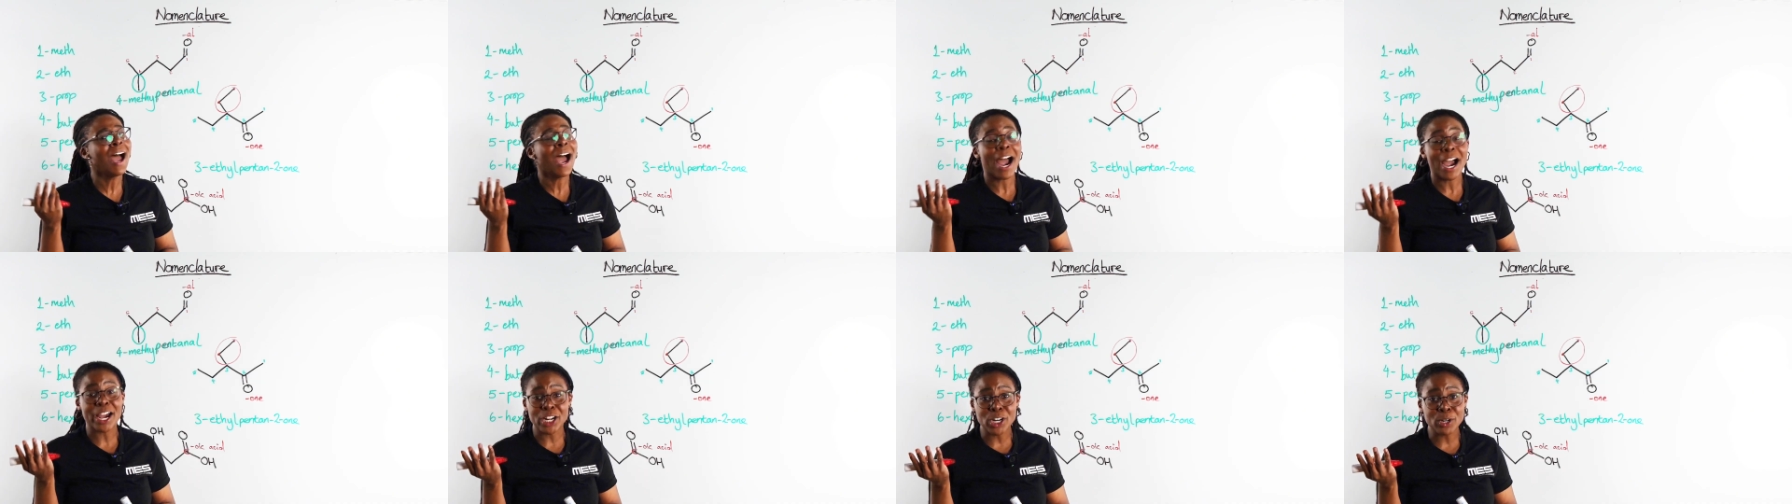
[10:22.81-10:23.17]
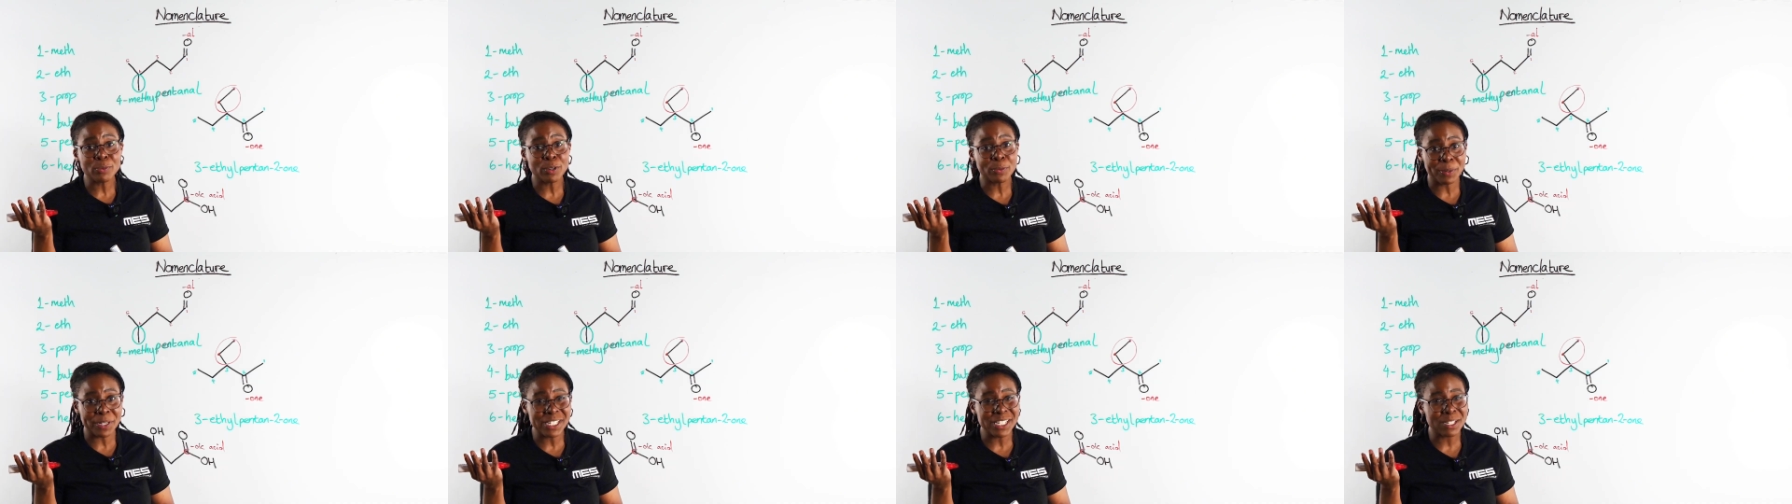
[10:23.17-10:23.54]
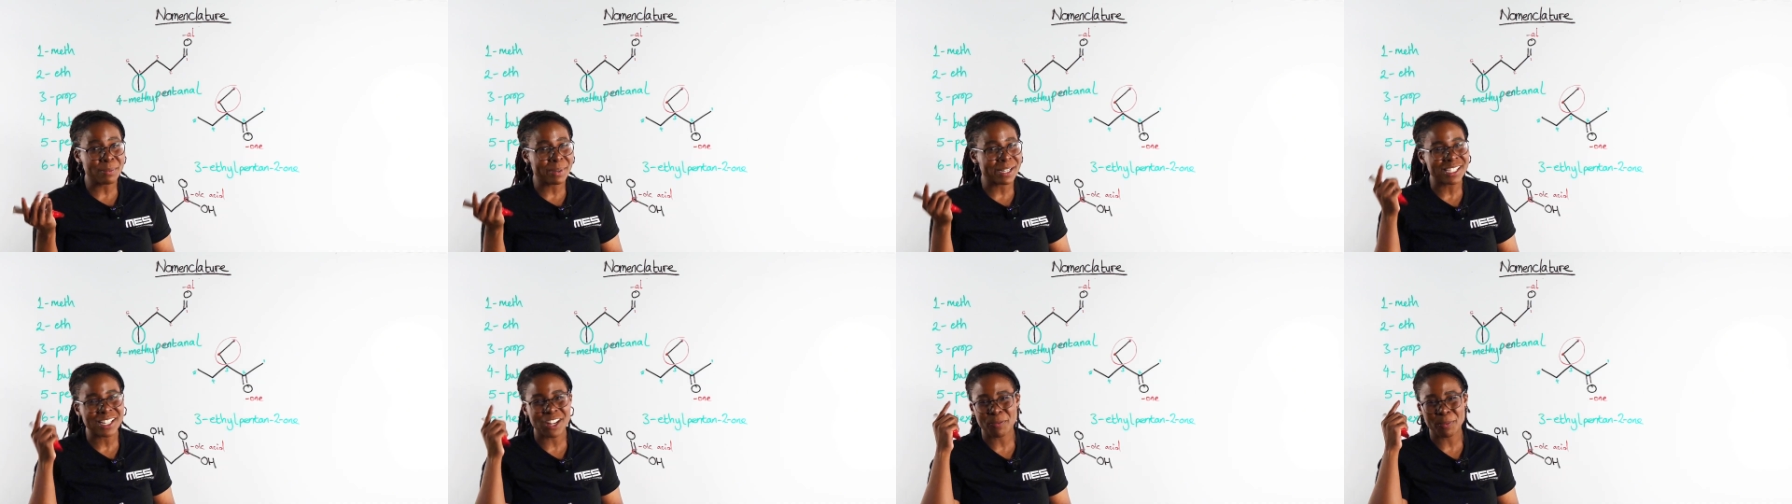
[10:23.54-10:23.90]
I know I'm repeating
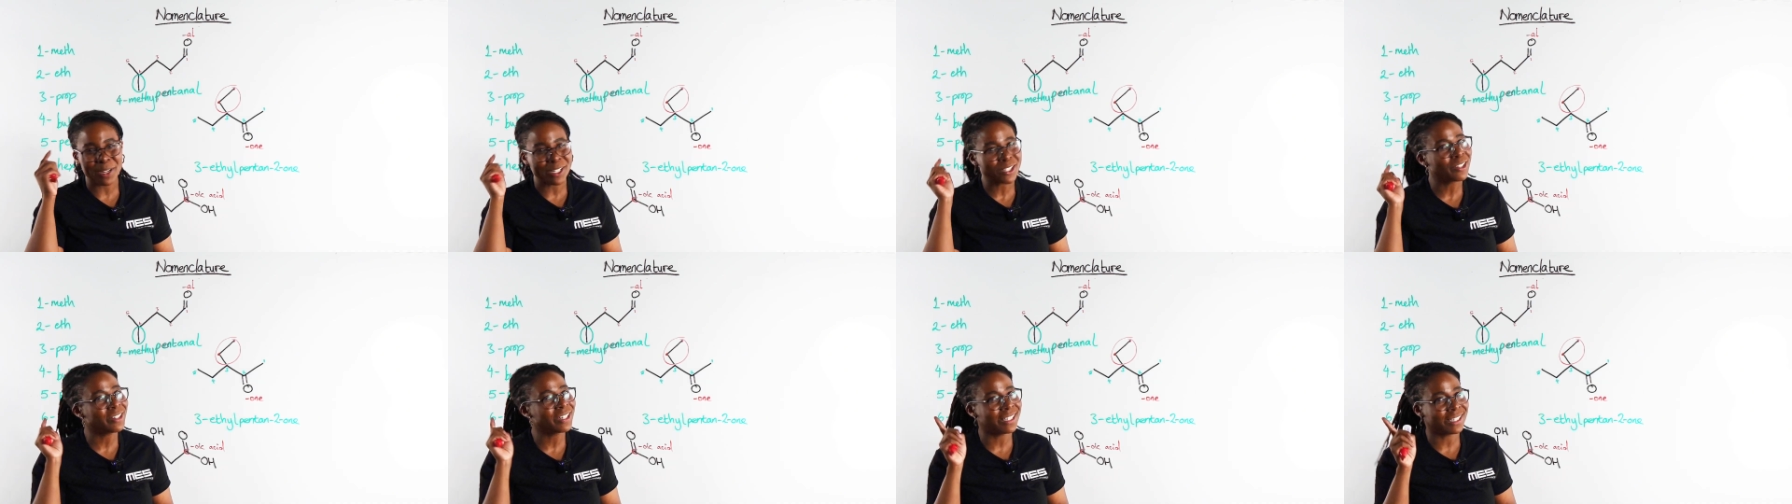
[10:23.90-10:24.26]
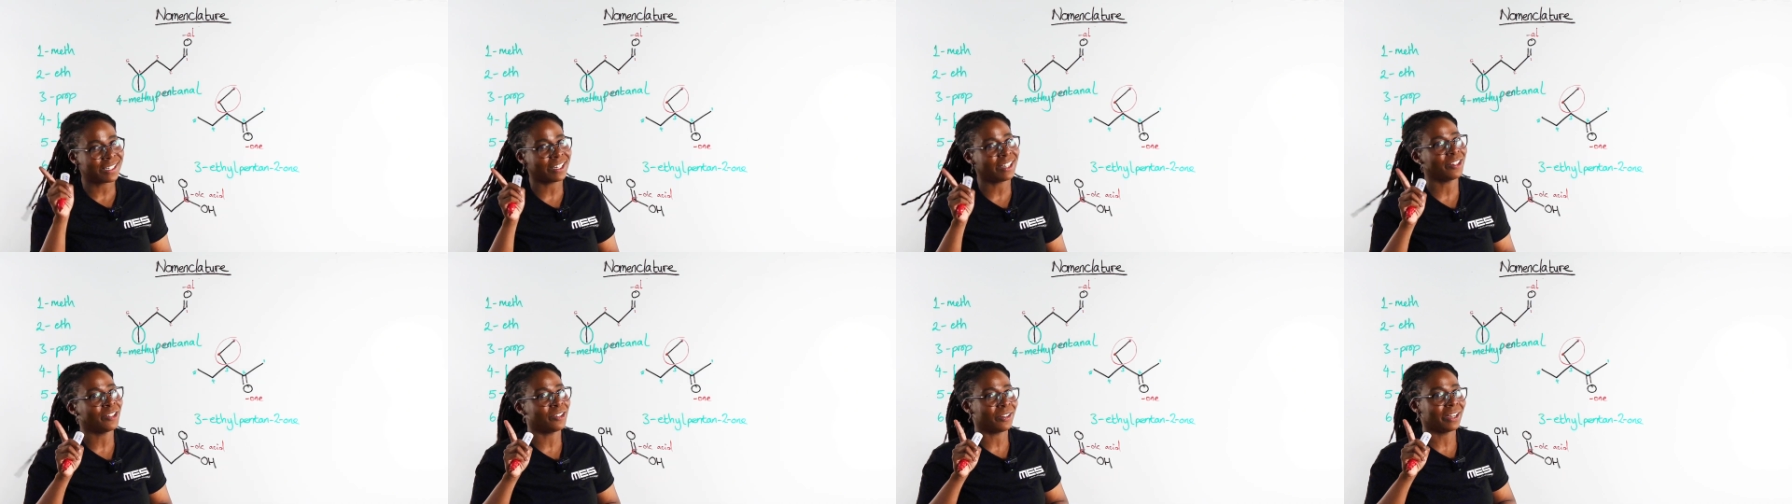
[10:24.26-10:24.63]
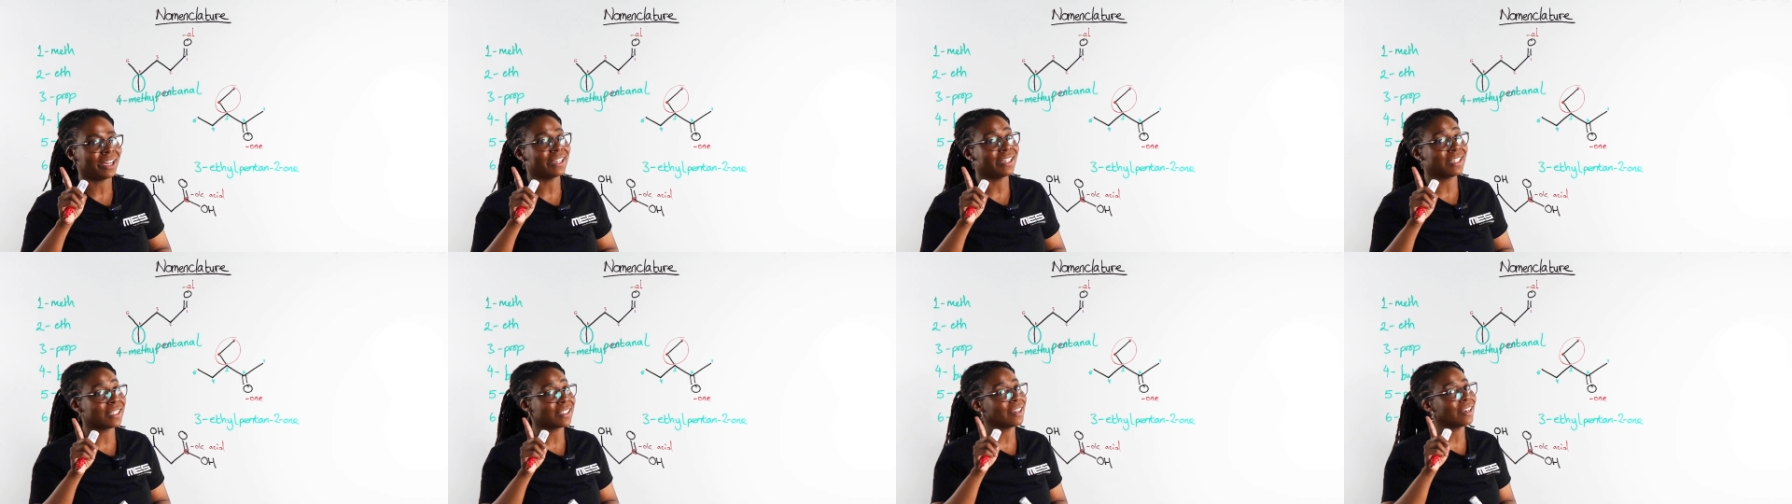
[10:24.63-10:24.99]
myself, but it's going to stick in your
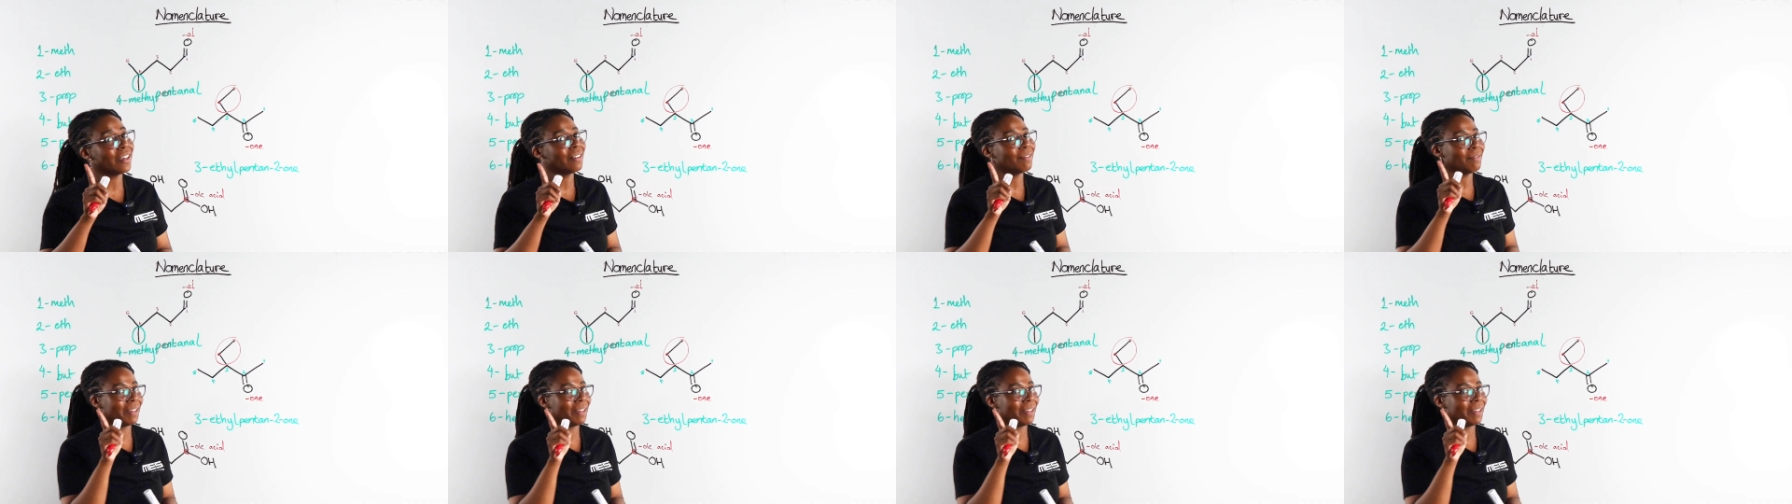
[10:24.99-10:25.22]
head, isn't it?